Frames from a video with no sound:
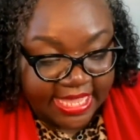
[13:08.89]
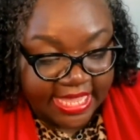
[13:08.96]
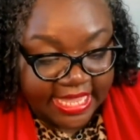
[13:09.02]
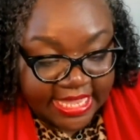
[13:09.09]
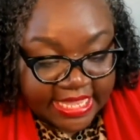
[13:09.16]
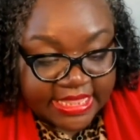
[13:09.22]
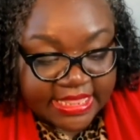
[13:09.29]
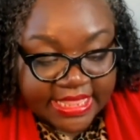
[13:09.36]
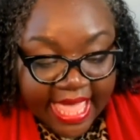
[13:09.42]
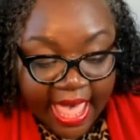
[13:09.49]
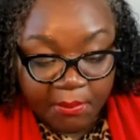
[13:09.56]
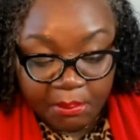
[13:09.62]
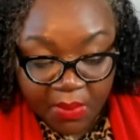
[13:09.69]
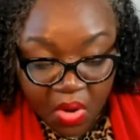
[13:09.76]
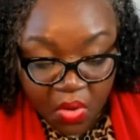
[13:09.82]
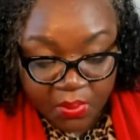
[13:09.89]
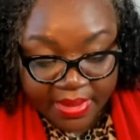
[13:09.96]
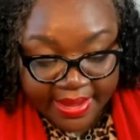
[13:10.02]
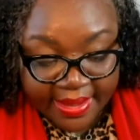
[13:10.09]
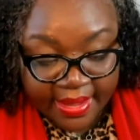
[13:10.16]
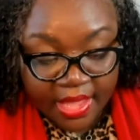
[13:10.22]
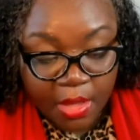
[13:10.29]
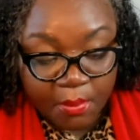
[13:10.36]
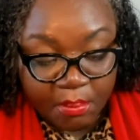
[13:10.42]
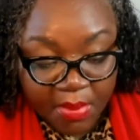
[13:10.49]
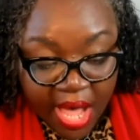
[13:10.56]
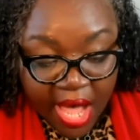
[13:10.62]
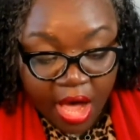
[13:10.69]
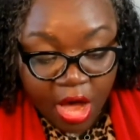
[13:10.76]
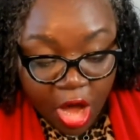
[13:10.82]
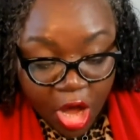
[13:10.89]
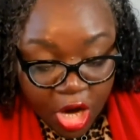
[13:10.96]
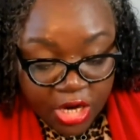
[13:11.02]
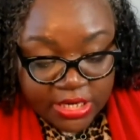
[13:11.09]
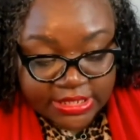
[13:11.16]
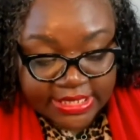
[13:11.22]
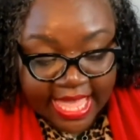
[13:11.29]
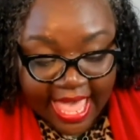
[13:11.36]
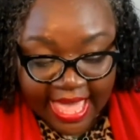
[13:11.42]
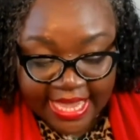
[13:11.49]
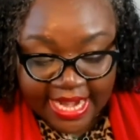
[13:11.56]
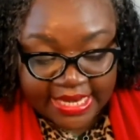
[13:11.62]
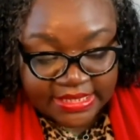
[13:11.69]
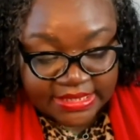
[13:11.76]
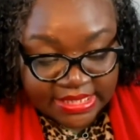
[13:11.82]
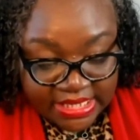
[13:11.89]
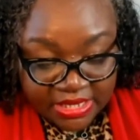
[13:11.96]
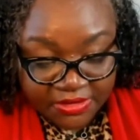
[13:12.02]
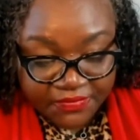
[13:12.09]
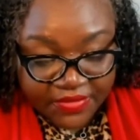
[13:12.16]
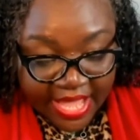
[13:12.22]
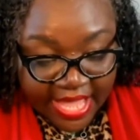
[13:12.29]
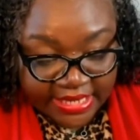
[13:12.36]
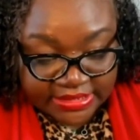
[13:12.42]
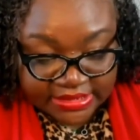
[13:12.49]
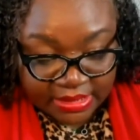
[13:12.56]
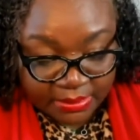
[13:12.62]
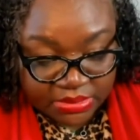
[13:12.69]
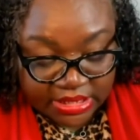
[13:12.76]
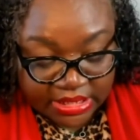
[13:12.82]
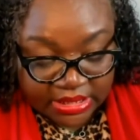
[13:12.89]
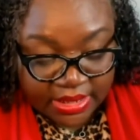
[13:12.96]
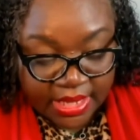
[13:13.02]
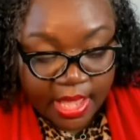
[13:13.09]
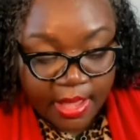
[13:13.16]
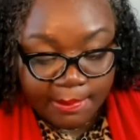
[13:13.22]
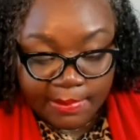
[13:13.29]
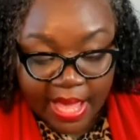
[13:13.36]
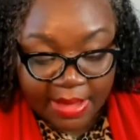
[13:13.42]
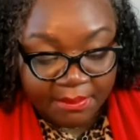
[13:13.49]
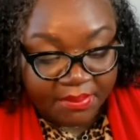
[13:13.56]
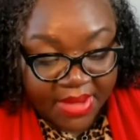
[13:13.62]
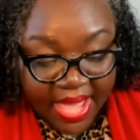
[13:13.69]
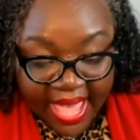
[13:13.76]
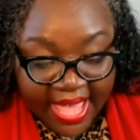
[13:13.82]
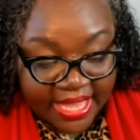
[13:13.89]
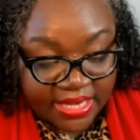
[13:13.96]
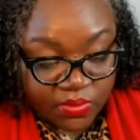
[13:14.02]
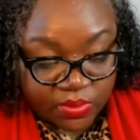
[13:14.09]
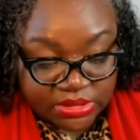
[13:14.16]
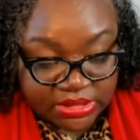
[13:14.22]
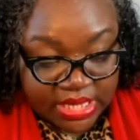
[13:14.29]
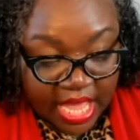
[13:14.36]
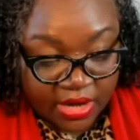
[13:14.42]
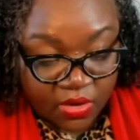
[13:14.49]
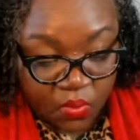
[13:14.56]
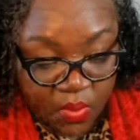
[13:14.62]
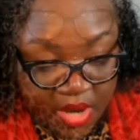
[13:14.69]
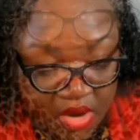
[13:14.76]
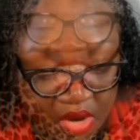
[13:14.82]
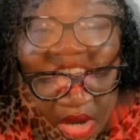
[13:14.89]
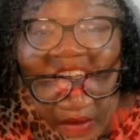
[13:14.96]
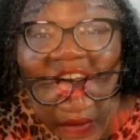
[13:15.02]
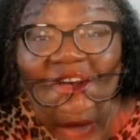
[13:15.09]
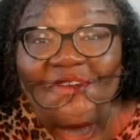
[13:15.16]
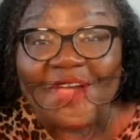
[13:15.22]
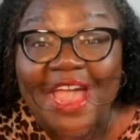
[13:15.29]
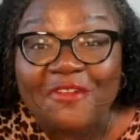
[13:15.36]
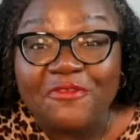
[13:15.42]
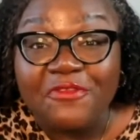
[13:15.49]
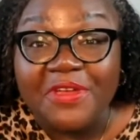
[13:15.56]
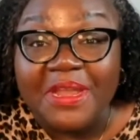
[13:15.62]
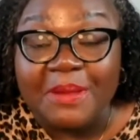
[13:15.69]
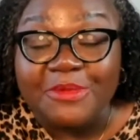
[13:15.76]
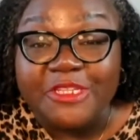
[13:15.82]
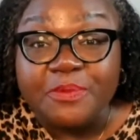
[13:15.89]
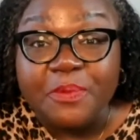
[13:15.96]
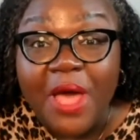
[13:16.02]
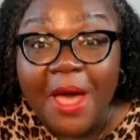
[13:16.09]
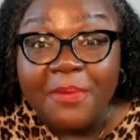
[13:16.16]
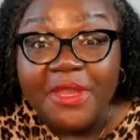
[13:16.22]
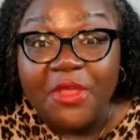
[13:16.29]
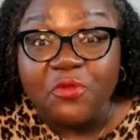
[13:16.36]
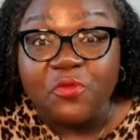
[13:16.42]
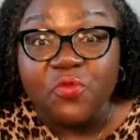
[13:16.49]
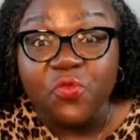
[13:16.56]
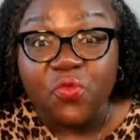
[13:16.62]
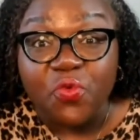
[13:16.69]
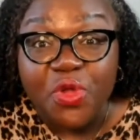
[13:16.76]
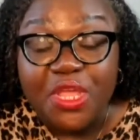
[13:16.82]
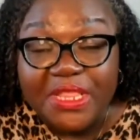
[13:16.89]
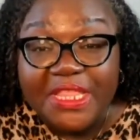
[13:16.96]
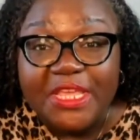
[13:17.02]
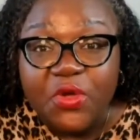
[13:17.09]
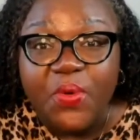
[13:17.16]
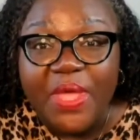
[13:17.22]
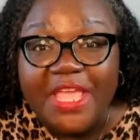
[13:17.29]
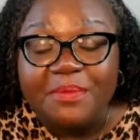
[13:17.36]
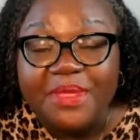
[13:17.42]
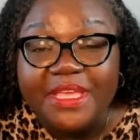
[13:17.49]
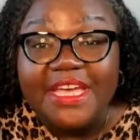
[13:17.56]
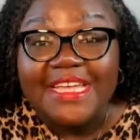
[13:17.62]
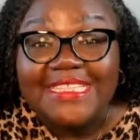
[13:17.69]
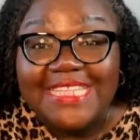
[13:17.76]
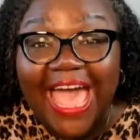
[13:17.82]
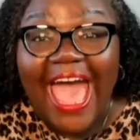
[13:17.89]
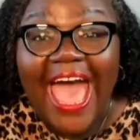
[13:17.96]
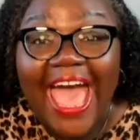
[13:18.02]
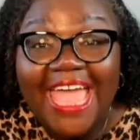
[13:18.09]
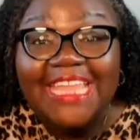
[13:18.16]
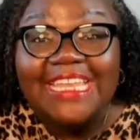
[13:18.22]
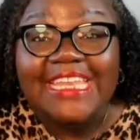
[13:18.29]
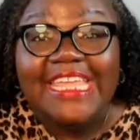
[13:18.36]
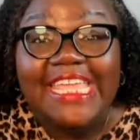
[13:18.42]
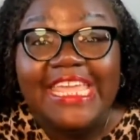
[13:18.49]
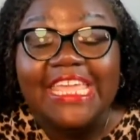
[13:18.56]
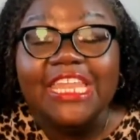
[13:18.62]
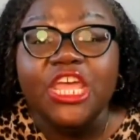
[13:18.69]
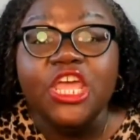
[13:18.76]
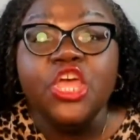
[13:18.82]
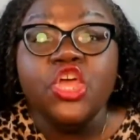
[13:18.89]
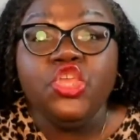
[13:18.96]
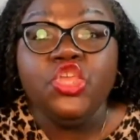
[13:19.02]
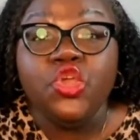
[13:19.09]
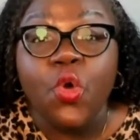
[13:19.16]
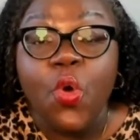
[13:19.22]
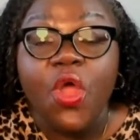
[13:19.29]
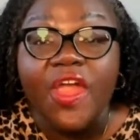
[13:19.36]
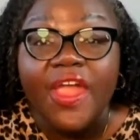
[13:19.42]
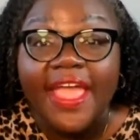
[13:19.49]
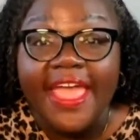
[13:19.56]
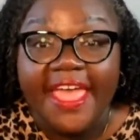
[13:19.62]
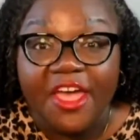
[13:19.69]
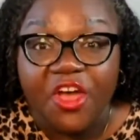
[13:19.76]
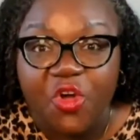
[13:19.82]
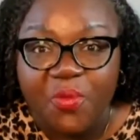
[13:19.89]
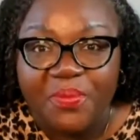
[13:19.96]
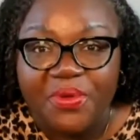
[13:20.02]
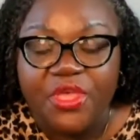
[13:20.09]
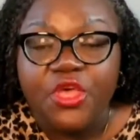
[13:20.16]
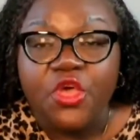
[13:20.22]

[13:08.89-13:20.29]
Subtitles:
In that moment, my heart had identified something my mind was not aware of. All right, friend, I'm just popping in really quick because I need your help.